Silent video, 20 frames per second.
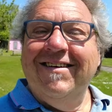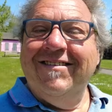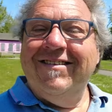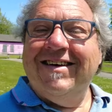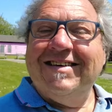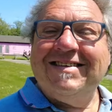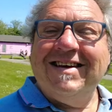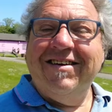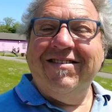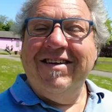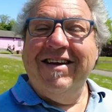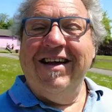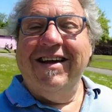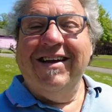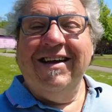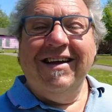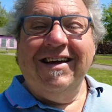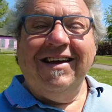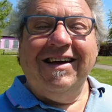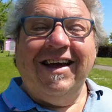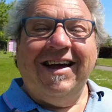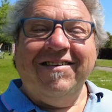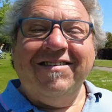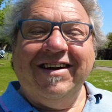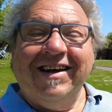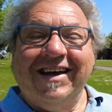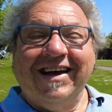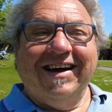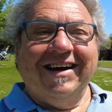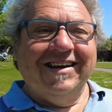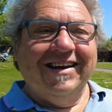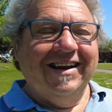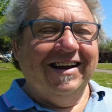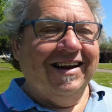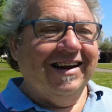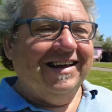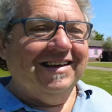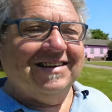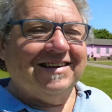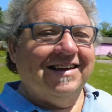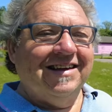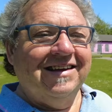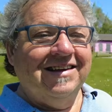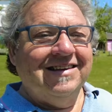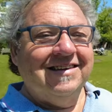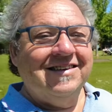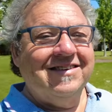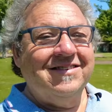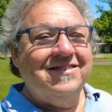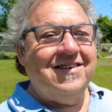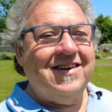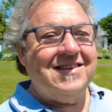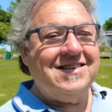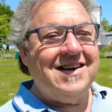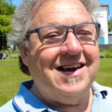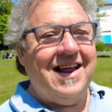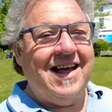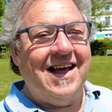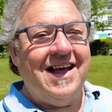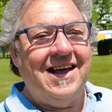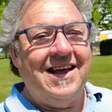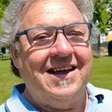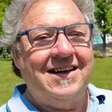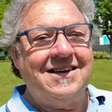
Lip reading: Imagine having a garden up there, eh? Imagine that.